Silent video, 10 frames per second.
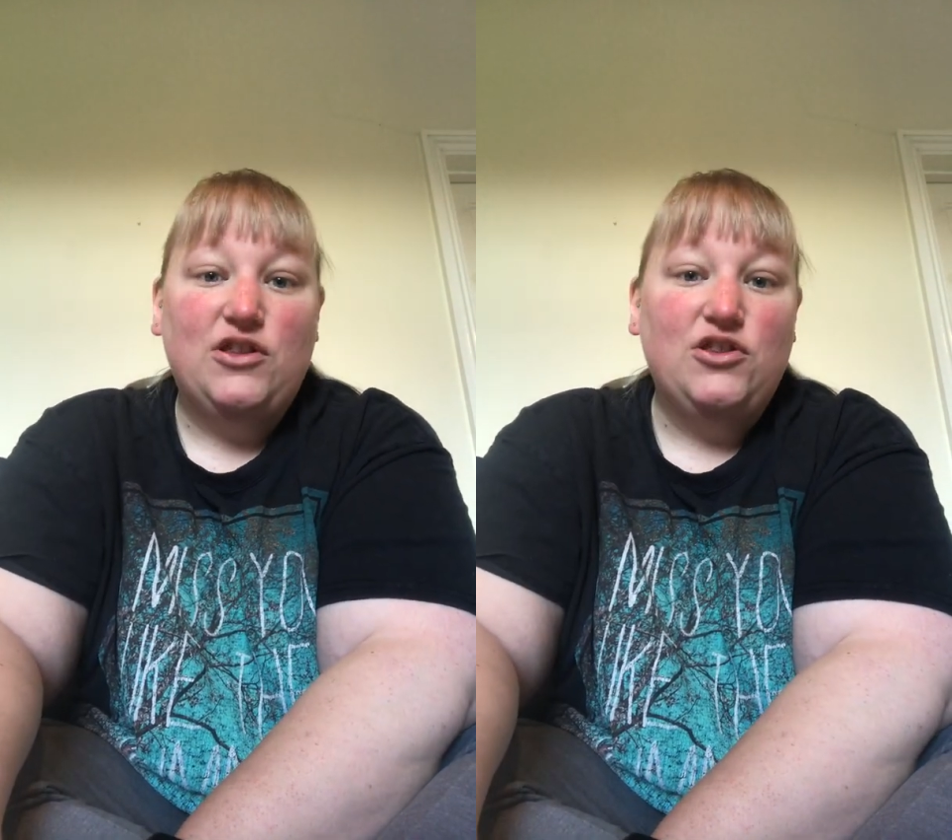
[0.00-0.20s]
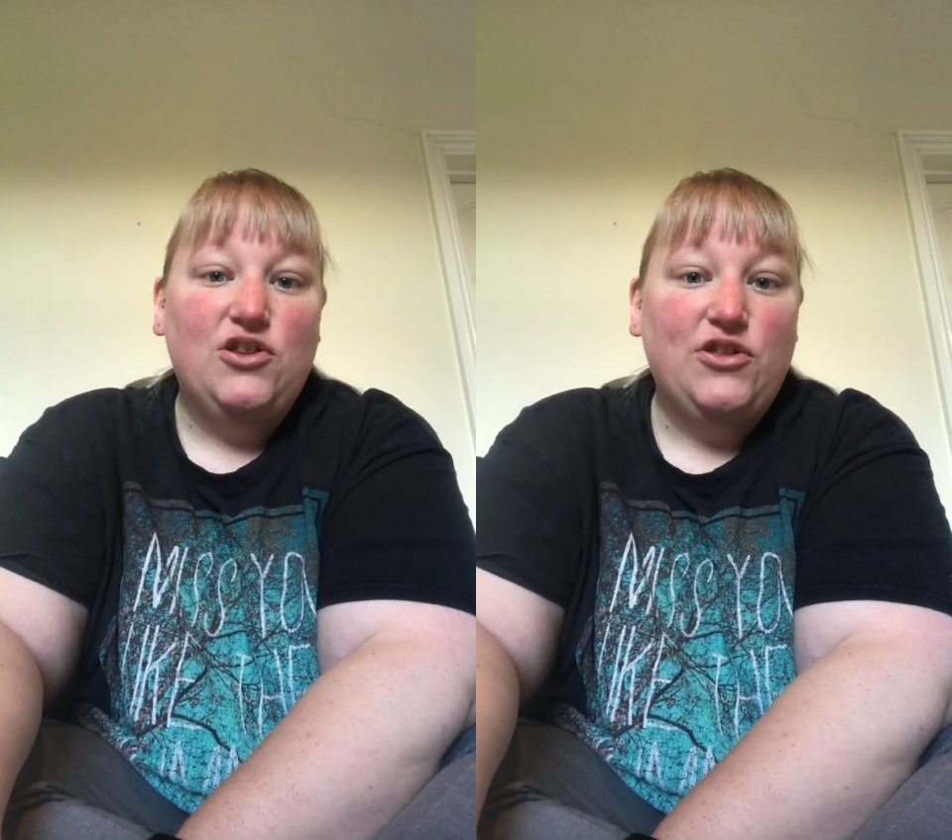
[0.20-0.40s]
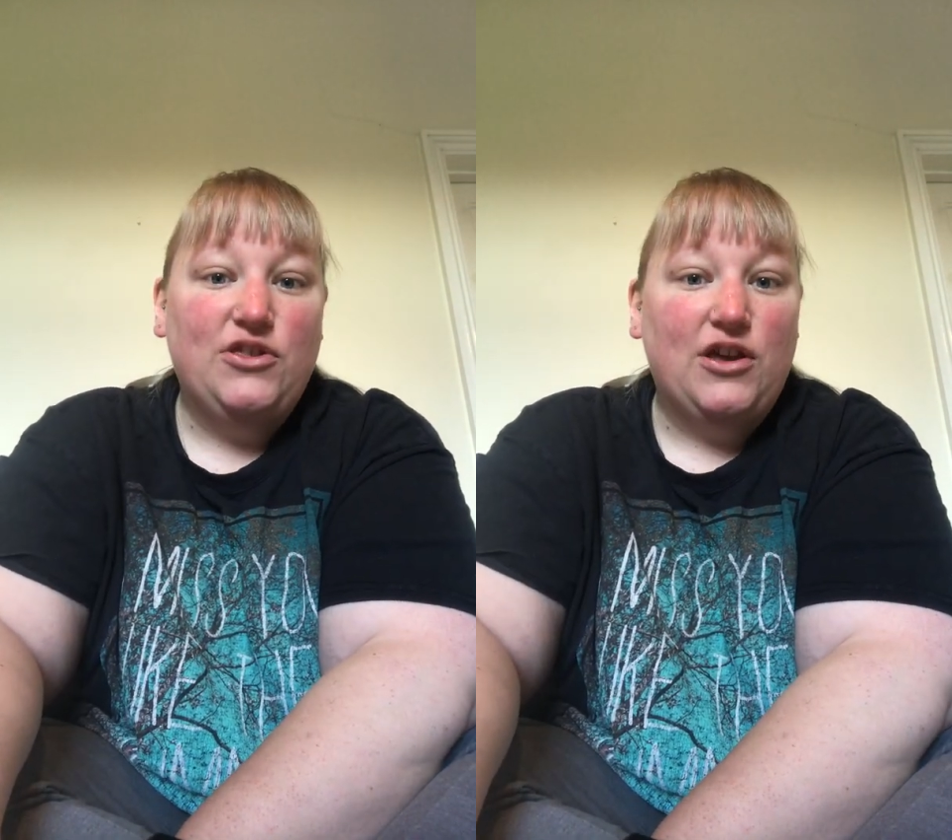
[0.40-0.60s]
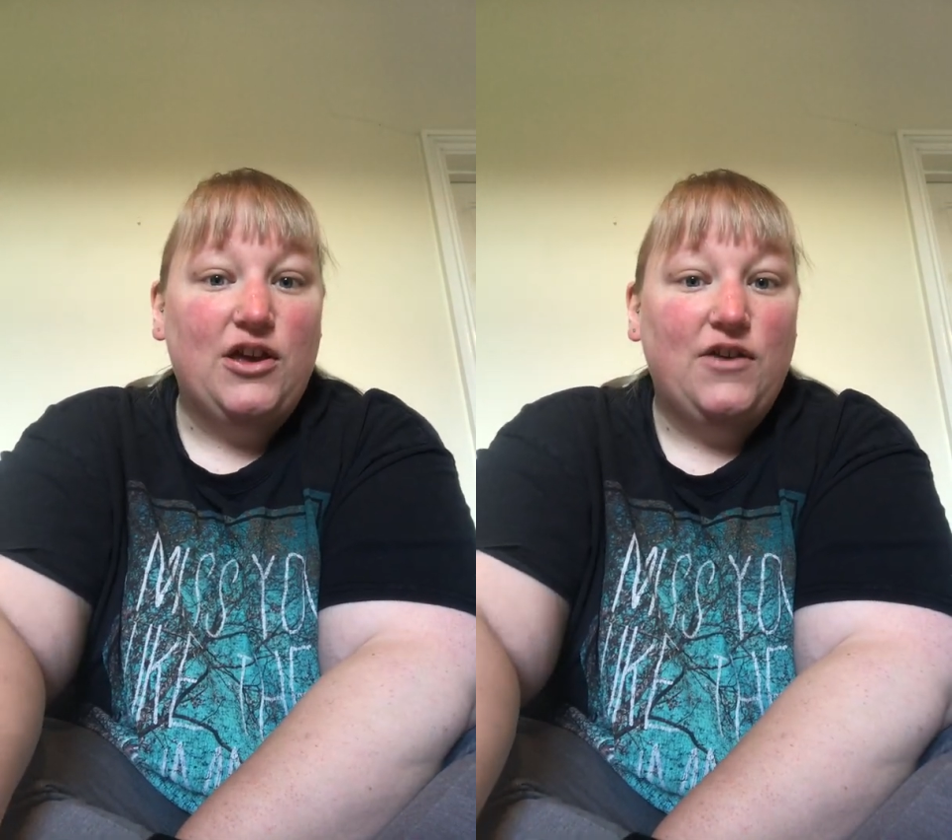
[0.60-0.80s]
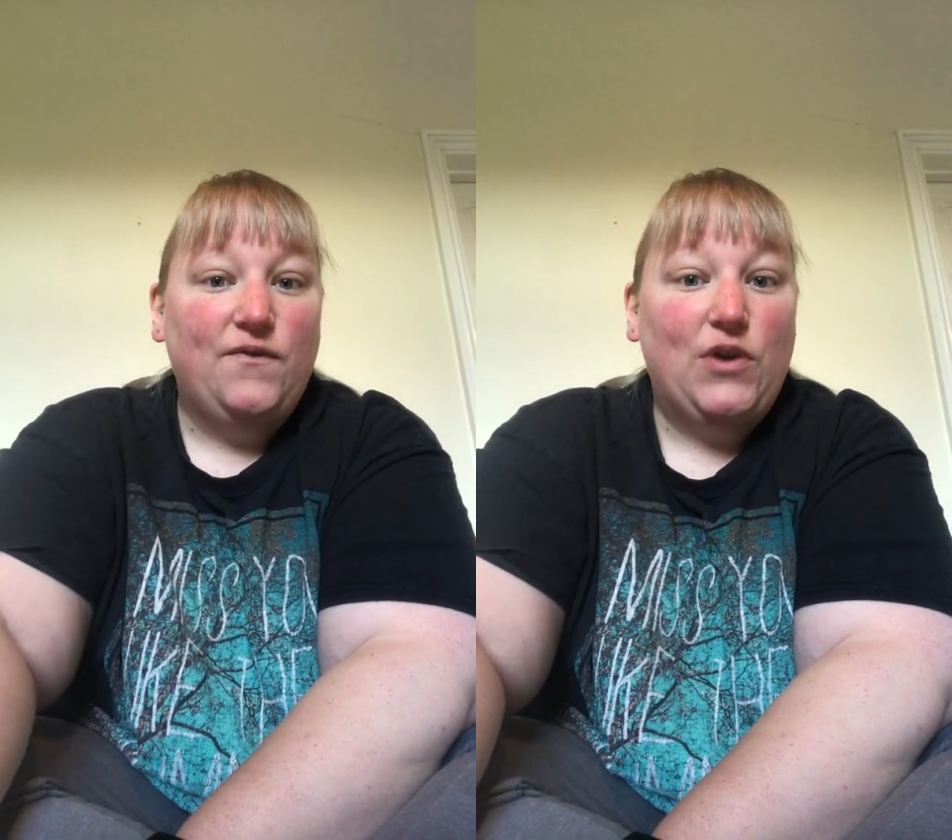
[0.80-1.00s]

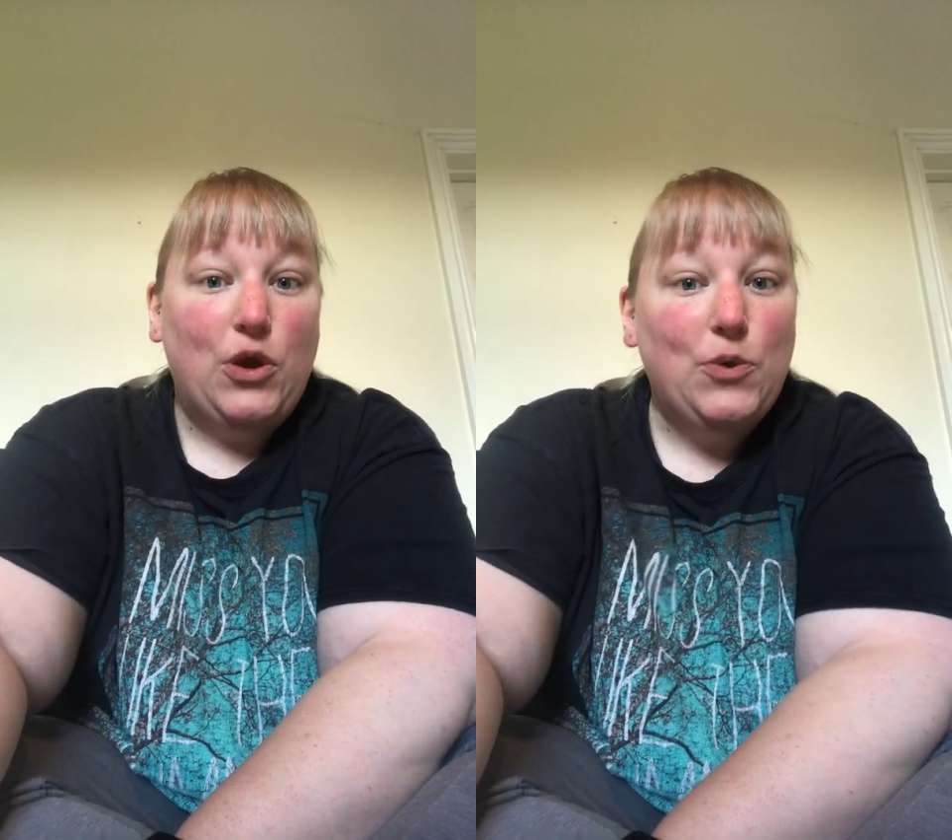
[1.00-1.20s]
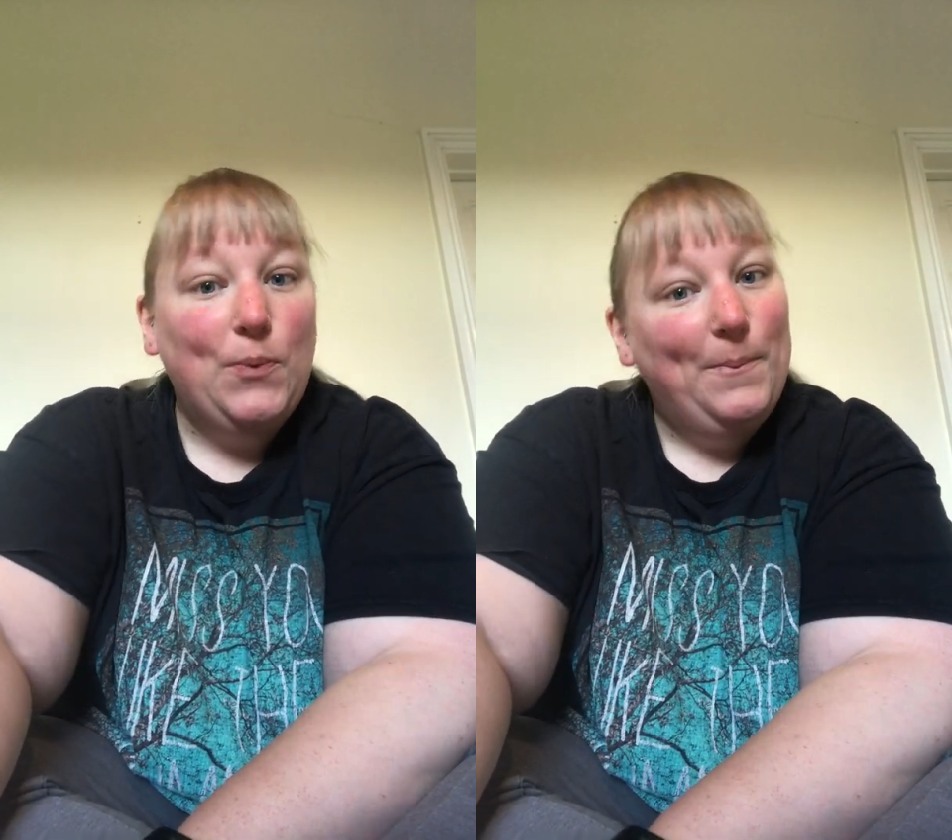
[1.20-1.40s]
another few